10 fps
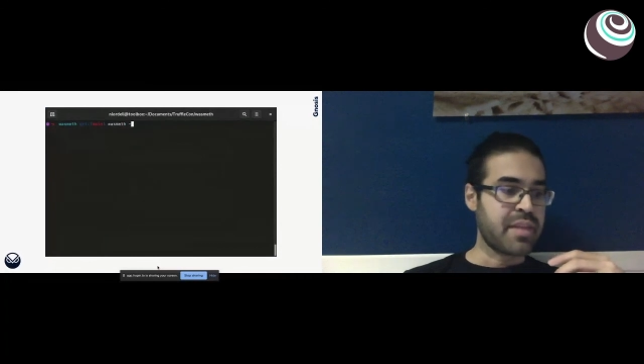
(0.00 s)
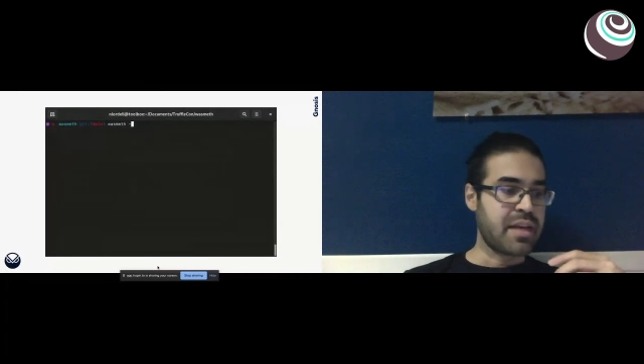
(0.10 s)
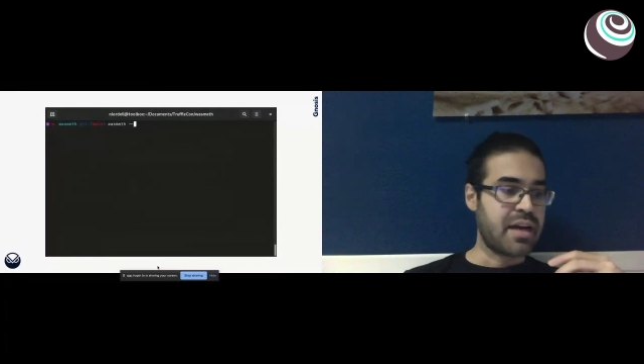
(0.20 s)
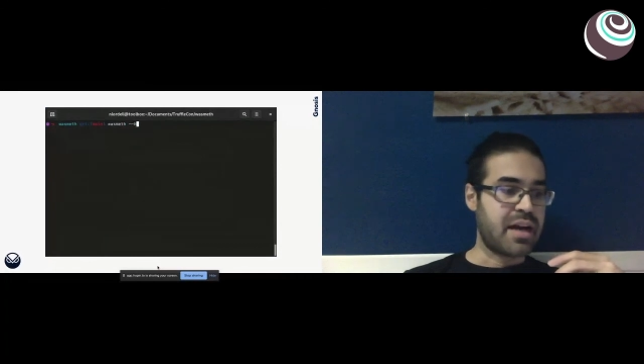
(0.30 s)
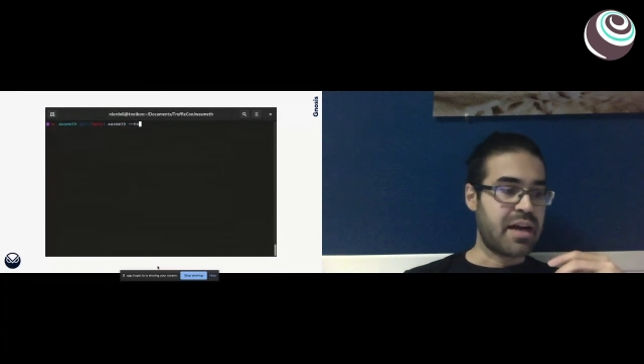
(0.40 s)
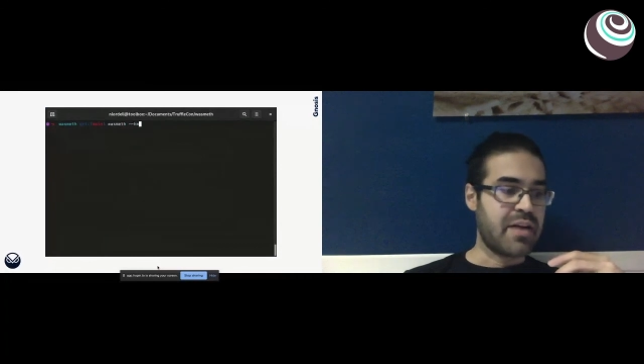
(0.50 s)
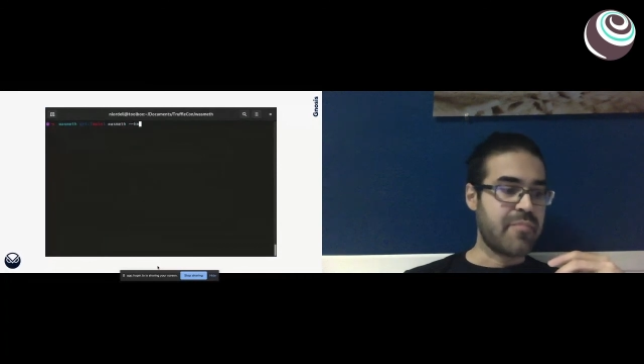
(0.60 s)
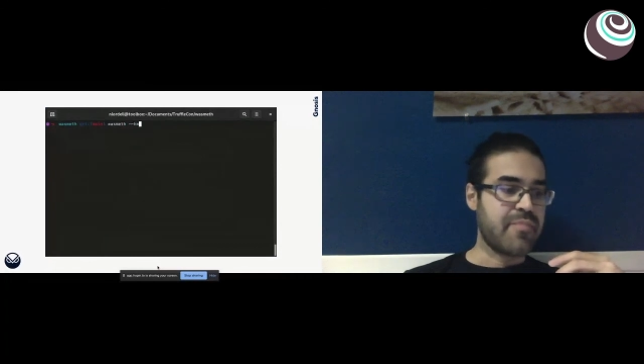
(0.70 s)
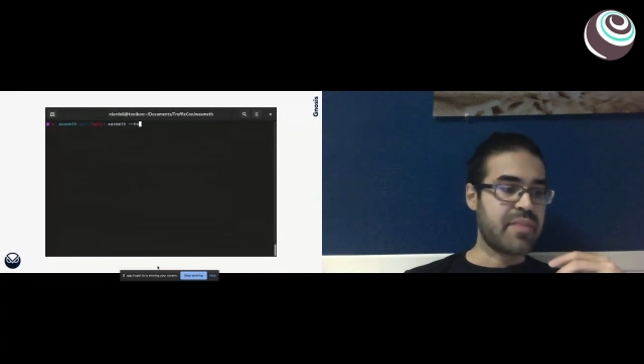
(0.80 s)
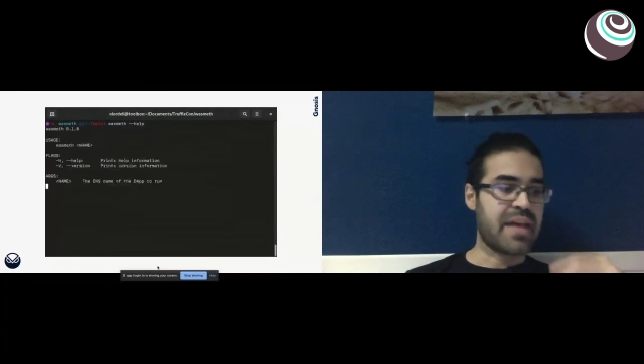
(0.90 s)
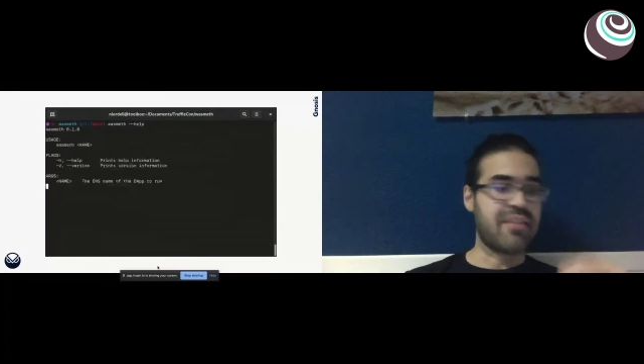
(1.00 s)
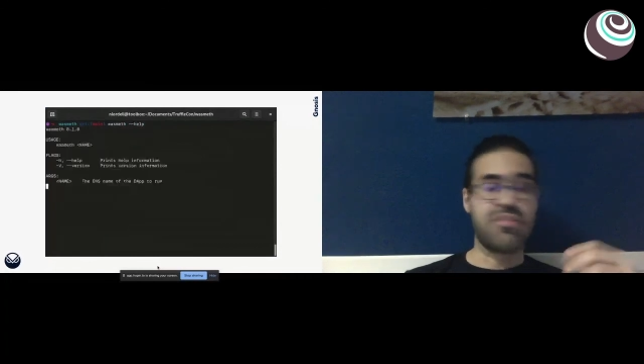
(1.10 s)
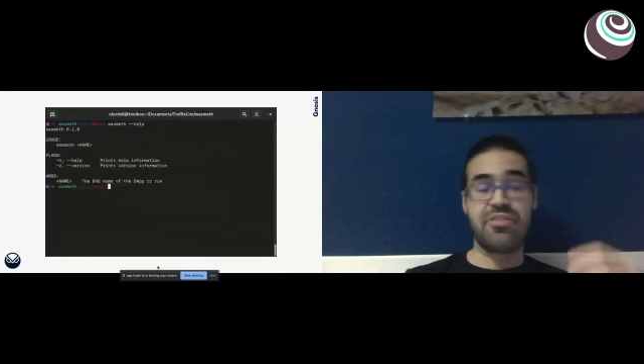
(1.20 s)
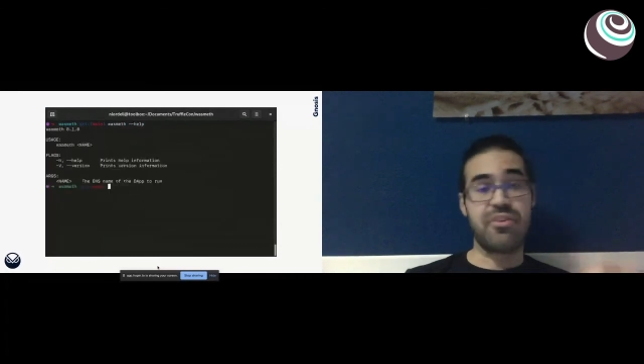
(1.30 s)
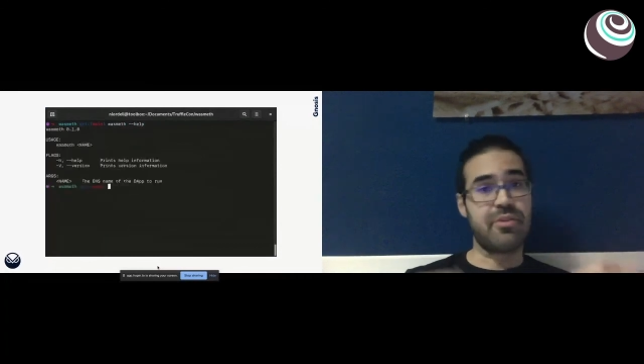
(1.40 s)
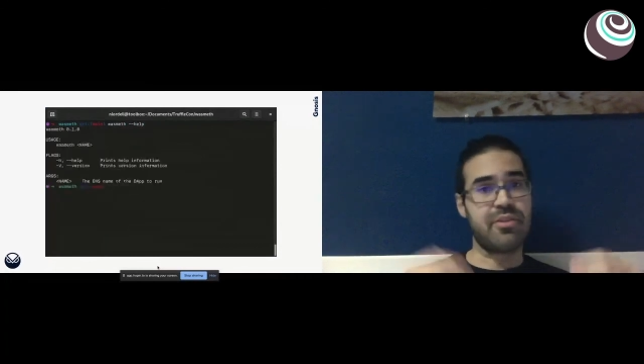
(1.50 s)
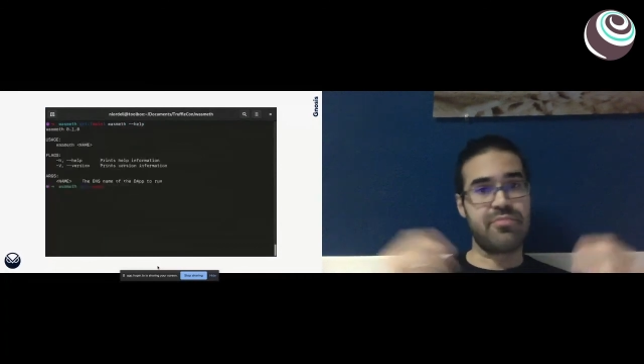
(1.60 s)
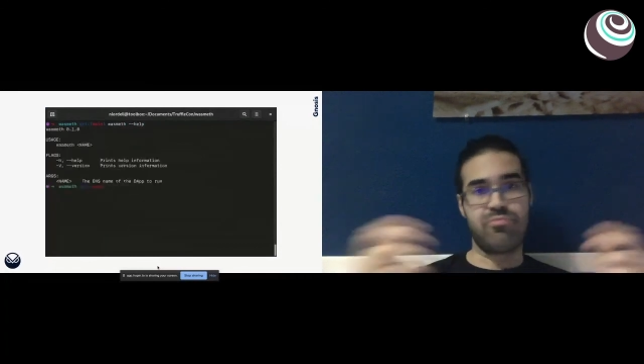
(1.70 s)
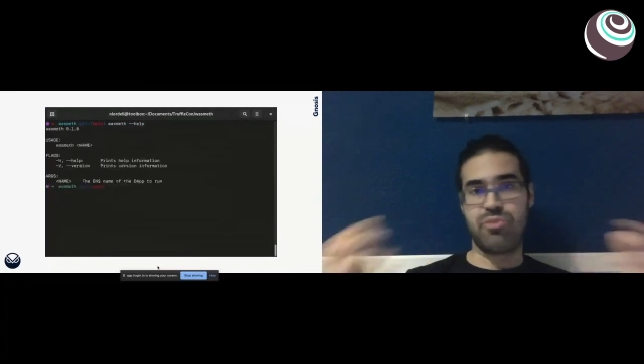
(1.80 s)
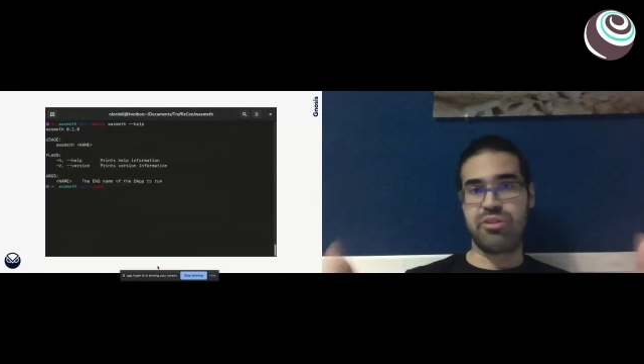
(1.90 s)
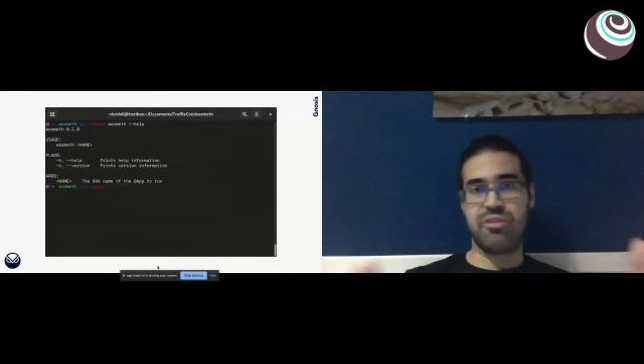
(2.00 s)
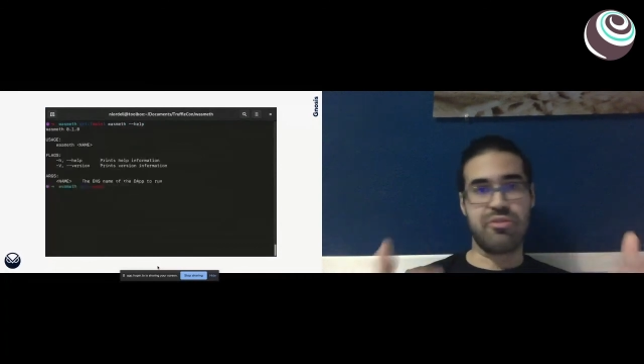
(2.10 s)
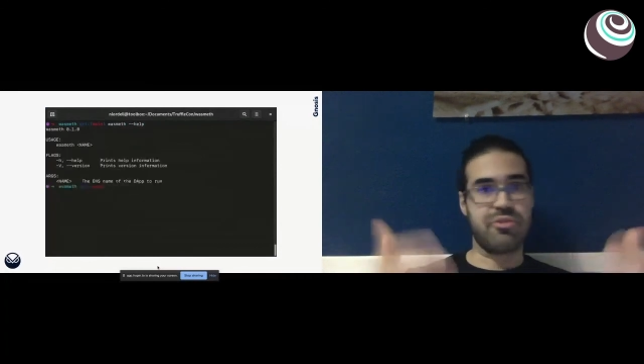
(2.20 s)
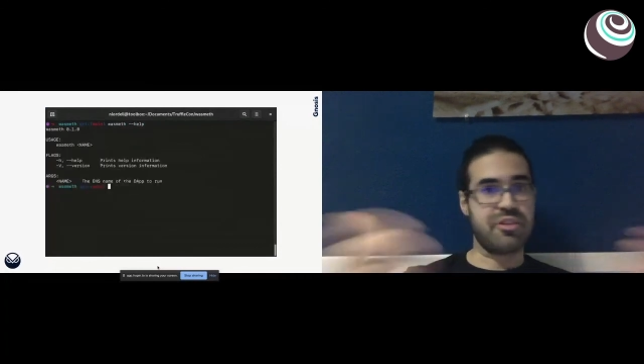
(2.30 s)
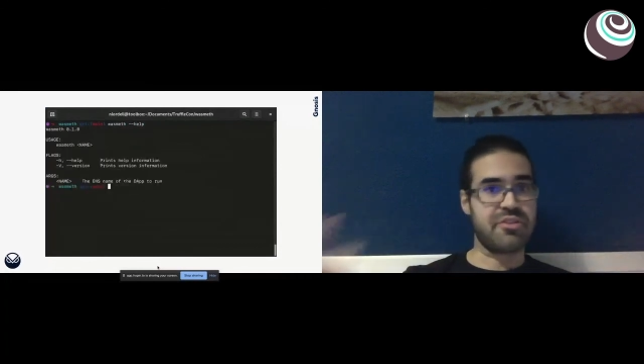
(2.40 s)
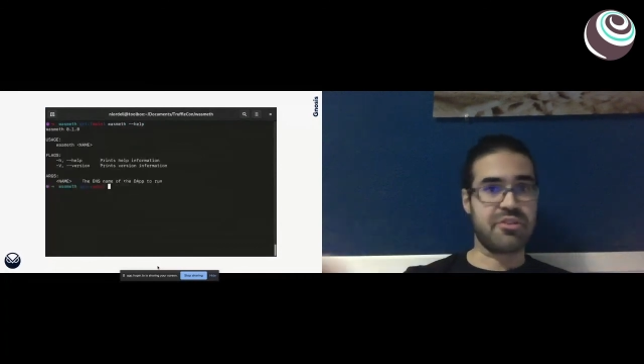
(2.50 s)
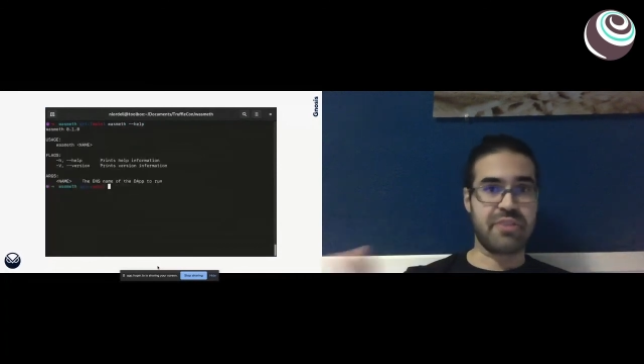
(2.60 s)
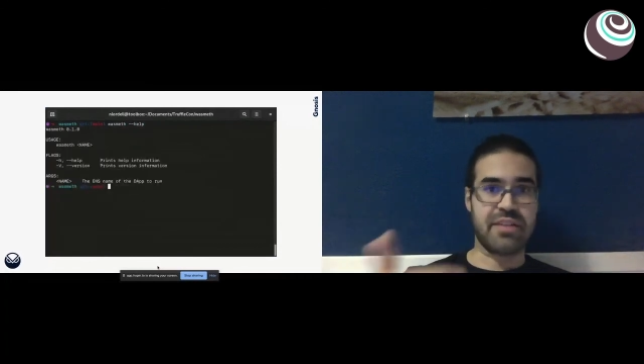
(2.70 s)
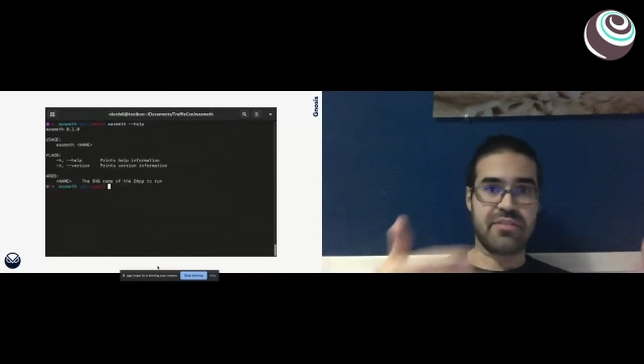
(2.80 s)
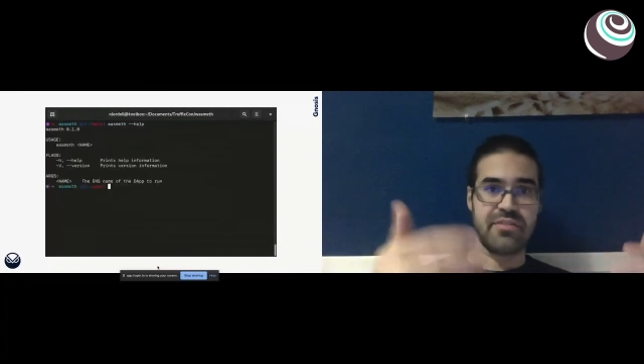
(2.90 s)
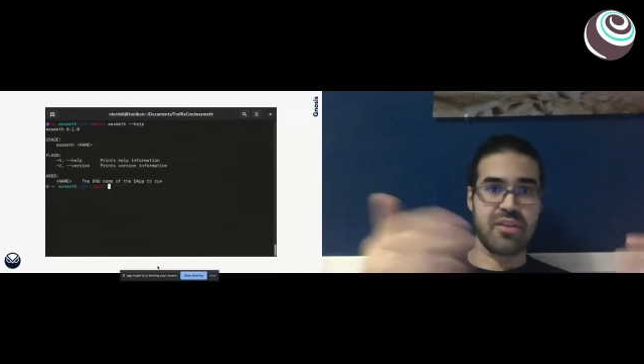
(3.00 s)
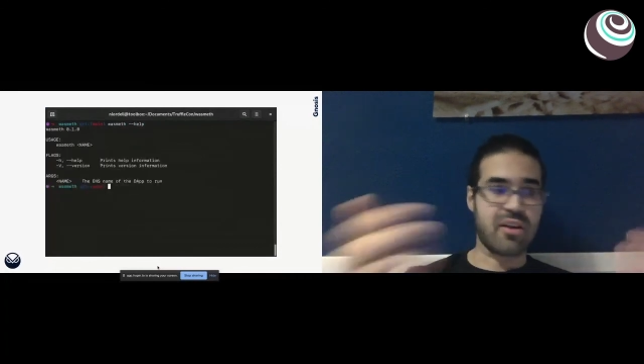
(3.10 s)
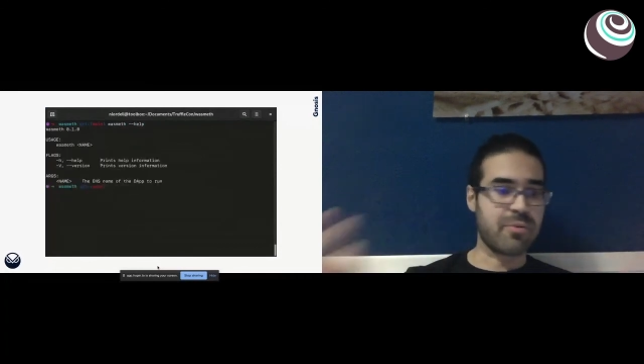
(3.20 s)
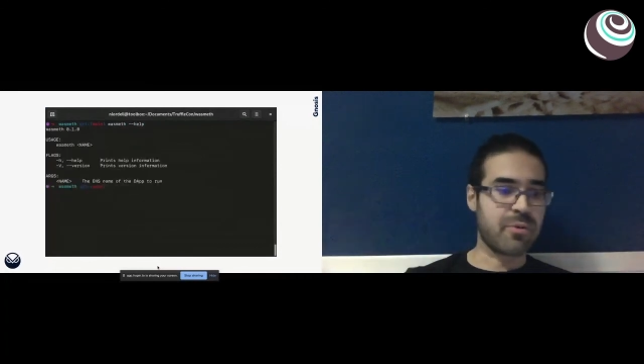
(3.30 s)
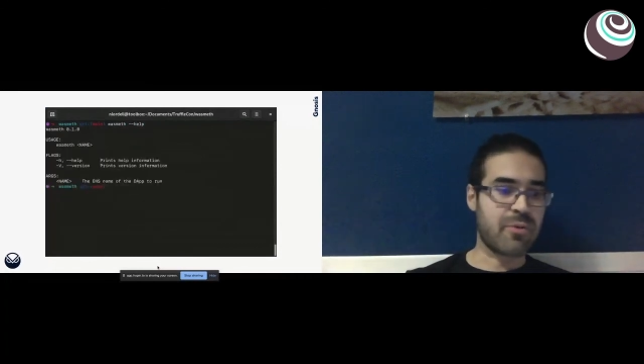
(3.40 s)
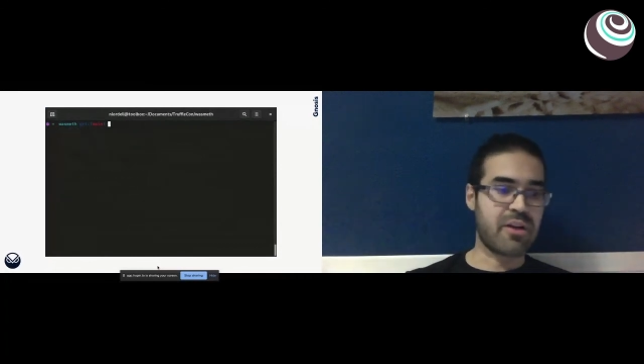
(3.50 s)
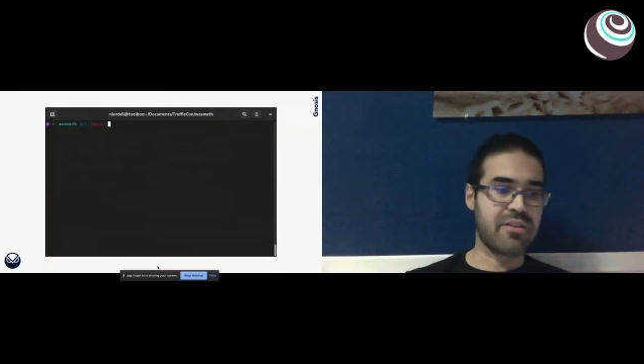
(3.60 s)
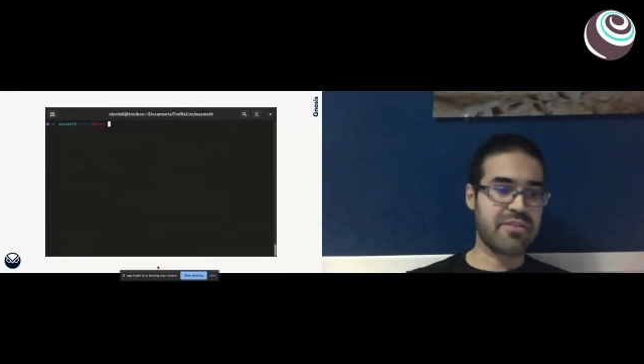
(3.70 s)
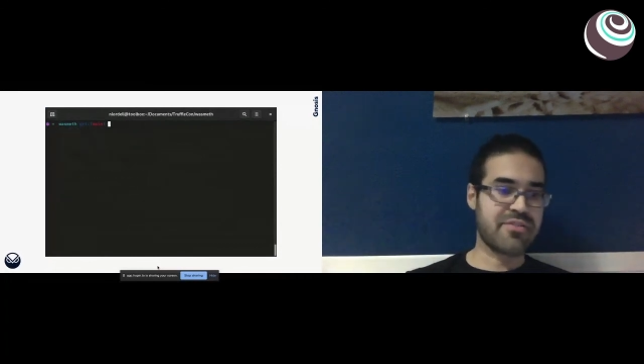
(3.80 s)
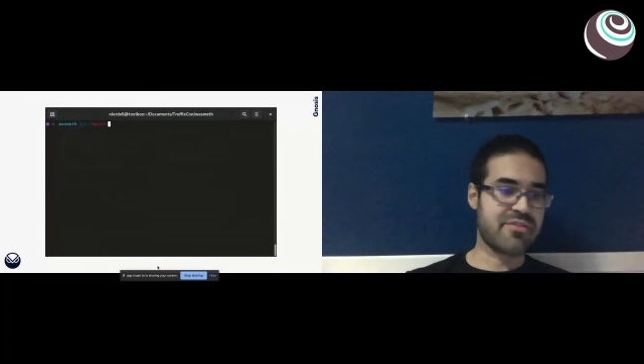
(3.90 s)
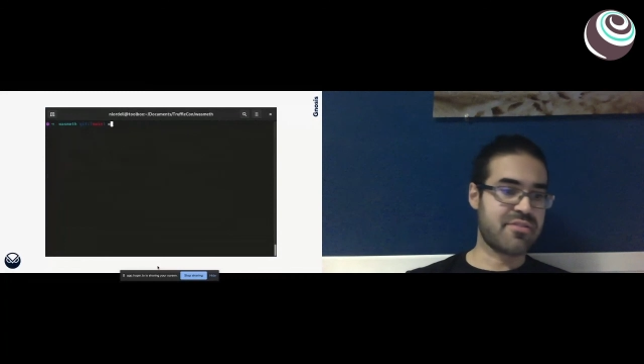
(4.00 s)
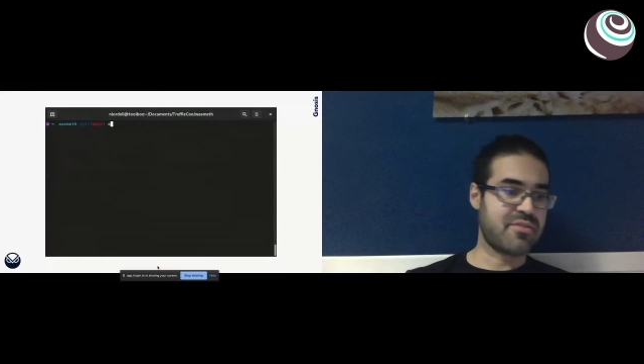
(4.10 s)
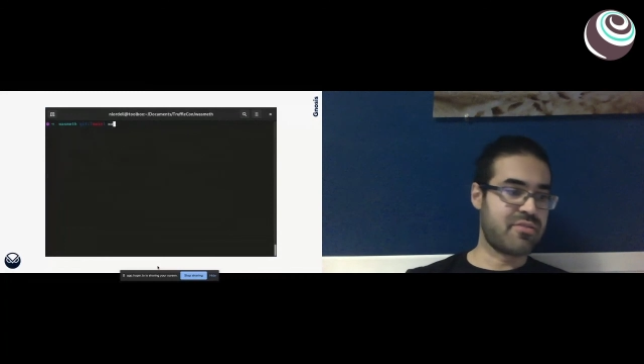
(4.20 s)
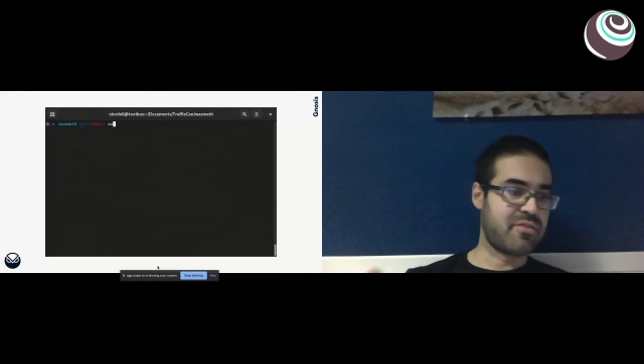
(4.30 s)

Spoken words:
And in theory, you could integrate hardware wallets,